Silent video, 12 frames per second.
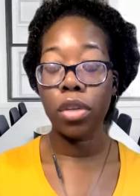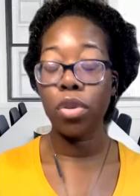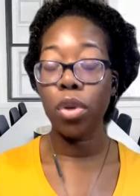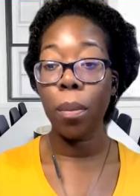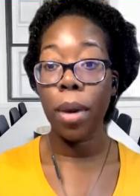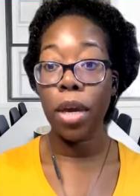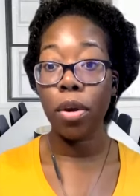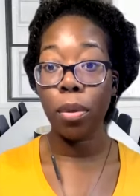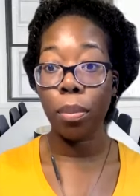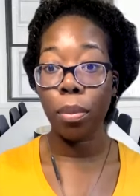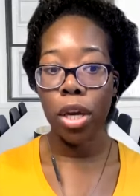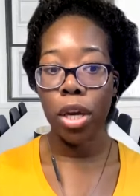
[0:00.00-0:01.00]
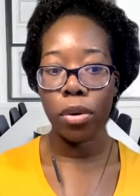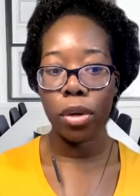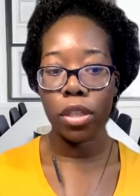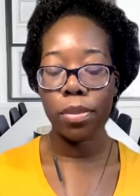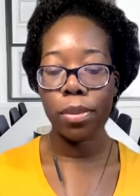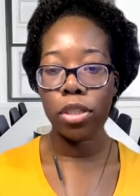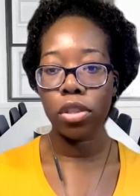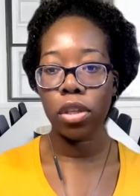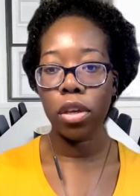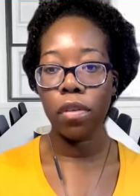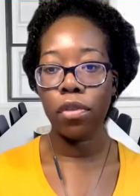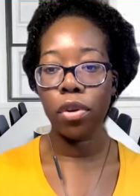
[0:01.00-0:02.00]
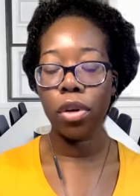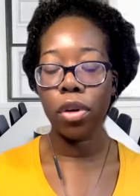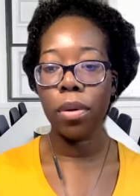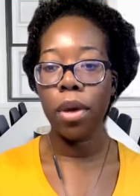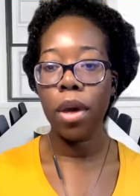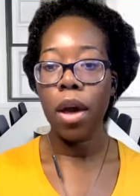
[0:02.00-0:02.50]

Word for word: you know, make or break you, especially if you're in a